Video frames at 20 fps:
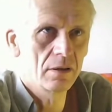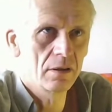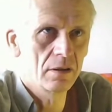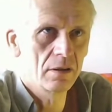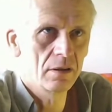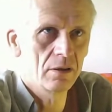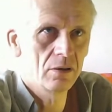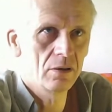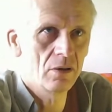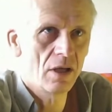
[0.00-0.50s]

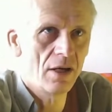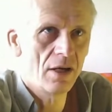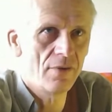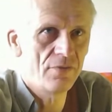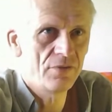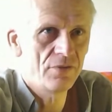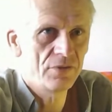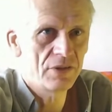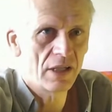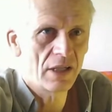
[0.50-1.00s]
you
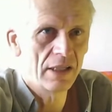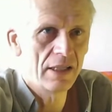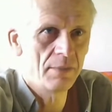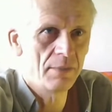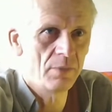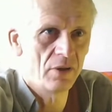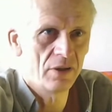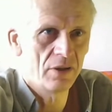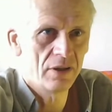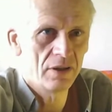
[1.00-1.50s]
have the
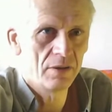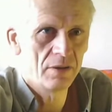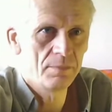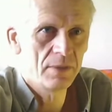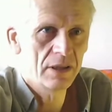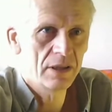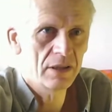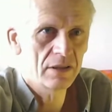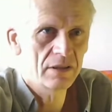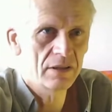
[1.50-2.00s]
dilemma here,
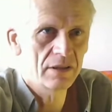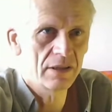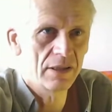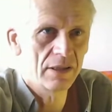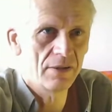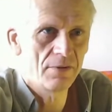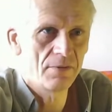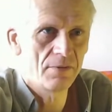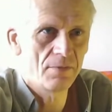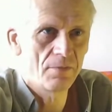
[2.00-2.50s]
because
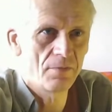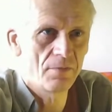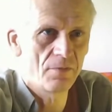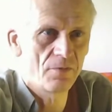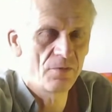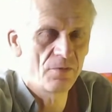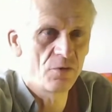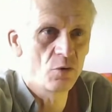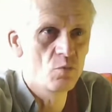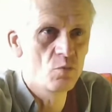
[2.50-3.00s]

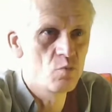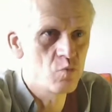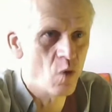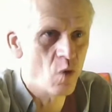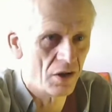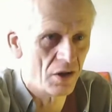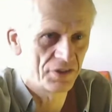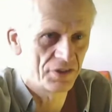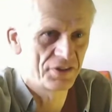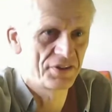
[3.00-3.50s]
for
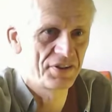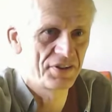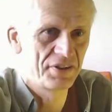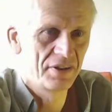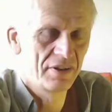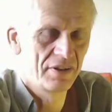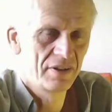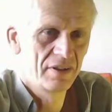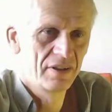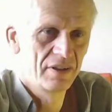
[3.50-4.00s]
once,
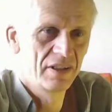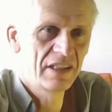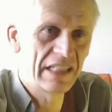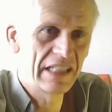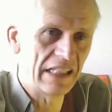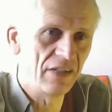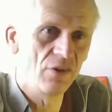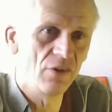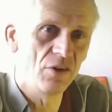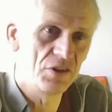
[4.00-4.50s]

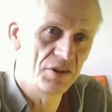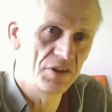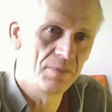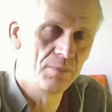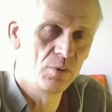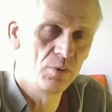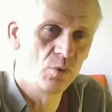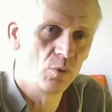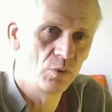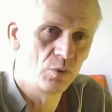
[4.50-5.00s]
gear is
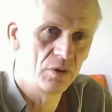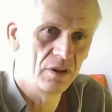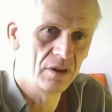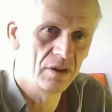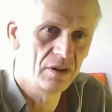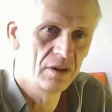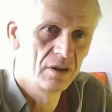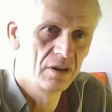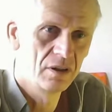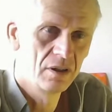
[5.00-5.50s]

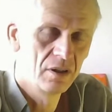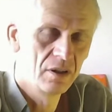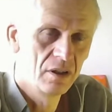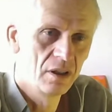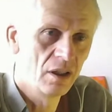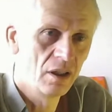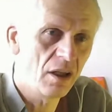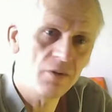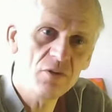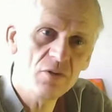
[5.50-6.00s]
important.
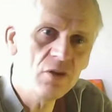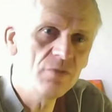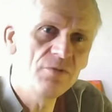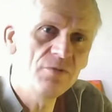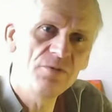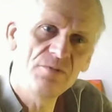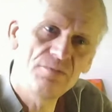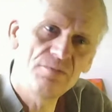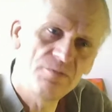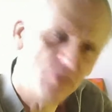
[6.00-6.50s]
A lot of you
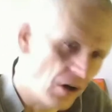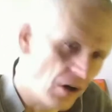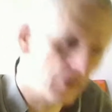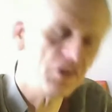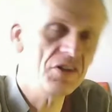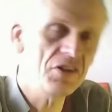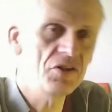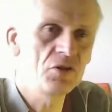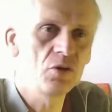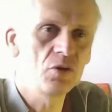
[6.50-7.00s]

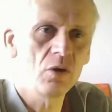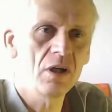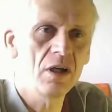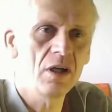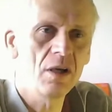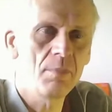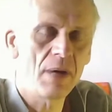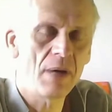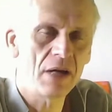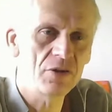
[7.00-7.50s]
fuckers
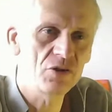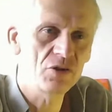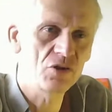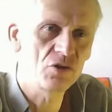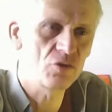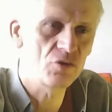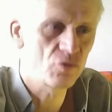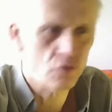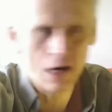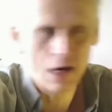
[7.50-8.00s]
talking about
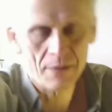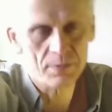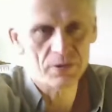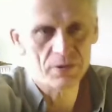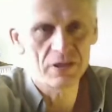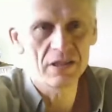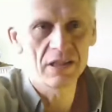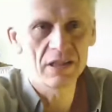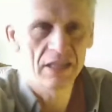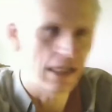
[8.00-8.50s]
straps
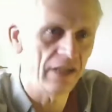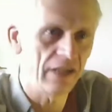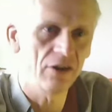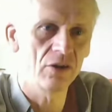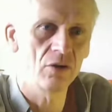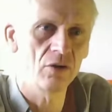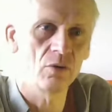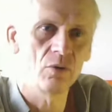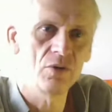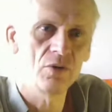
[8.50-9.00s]
and
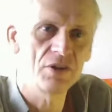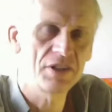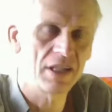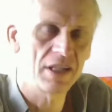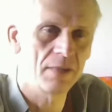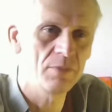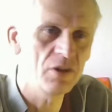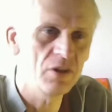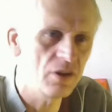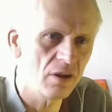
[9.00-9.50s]
gear all the
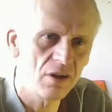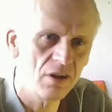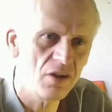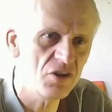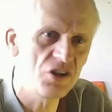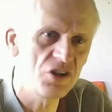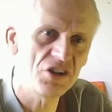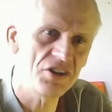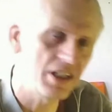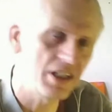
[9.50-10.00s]
time. You don't know
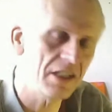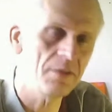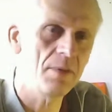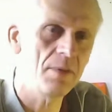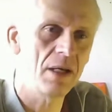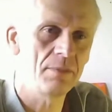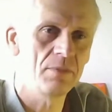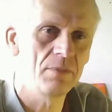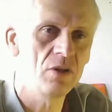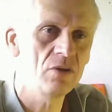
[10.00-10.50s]
shit
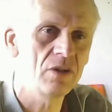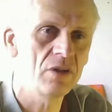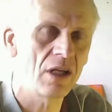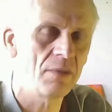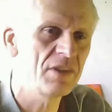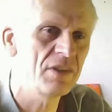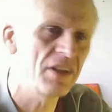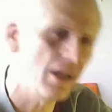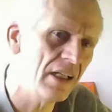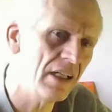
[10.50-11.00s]
about music.
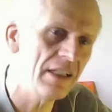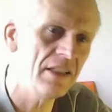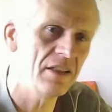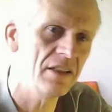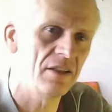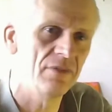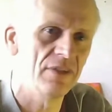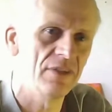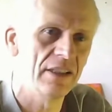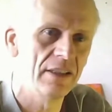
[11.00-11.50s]
I'm tired
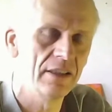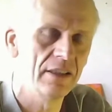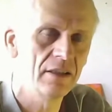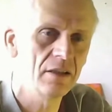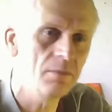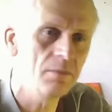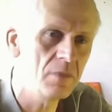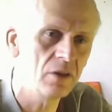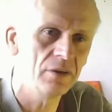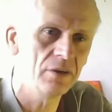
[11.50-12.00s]
of it.
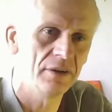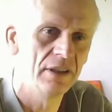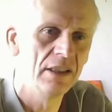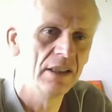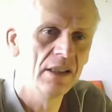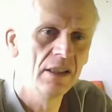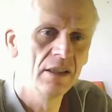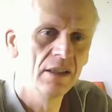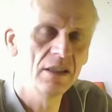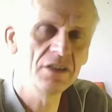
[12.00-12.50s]
Come on,
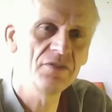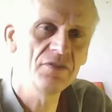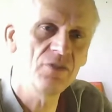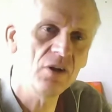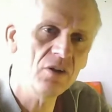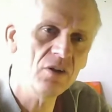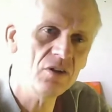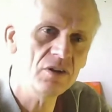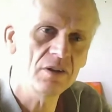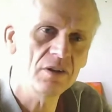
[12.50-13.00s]
let's
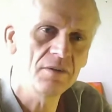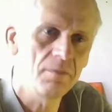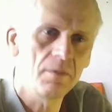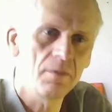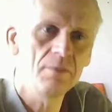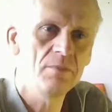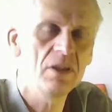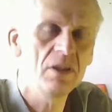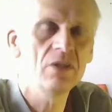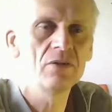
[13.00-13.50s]
focus
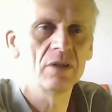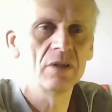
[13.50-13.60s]
on music.